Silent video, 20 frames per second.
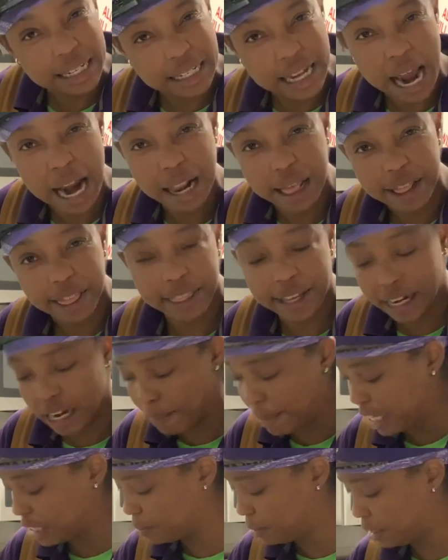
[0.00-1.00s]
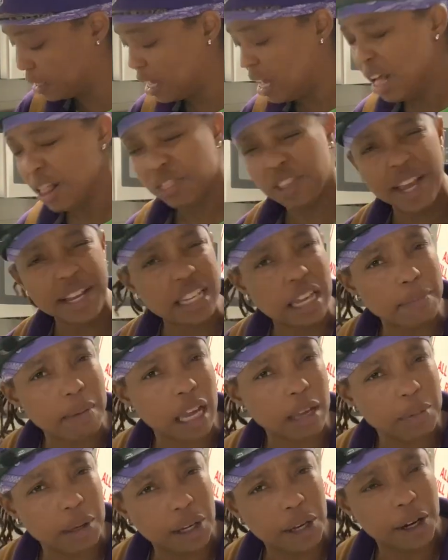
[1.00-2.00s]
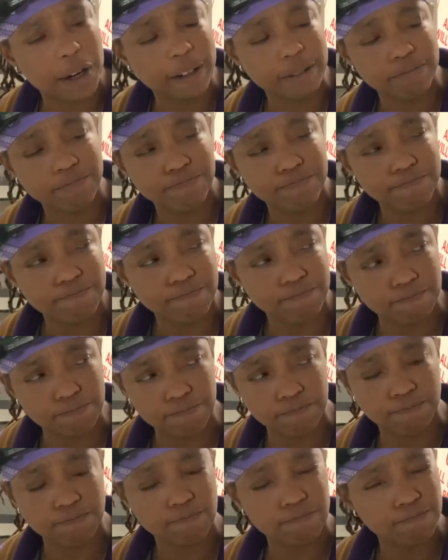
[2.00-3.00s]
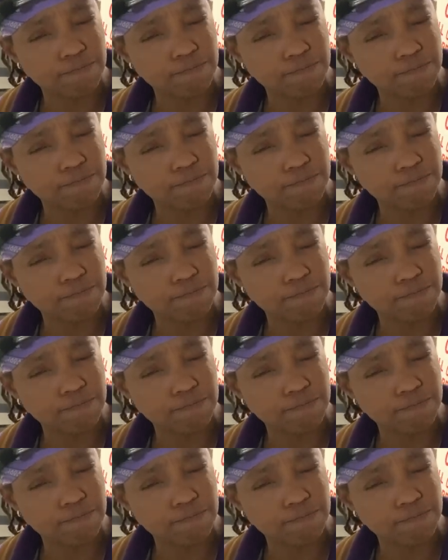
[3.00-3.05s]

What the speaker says: is kind of the things that make me go, hmm,